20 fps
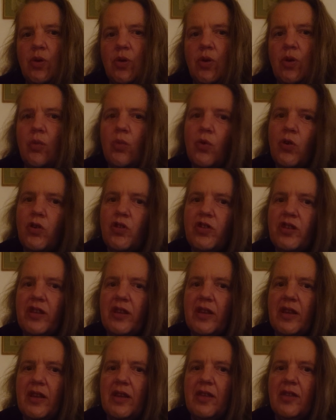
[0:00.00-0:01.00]
not watching
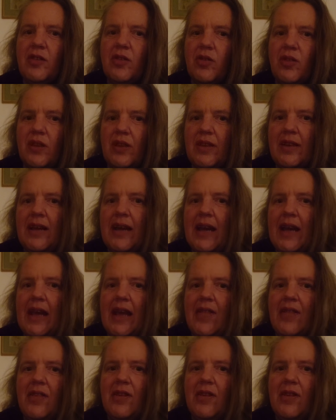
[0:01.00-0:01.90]
these on the day,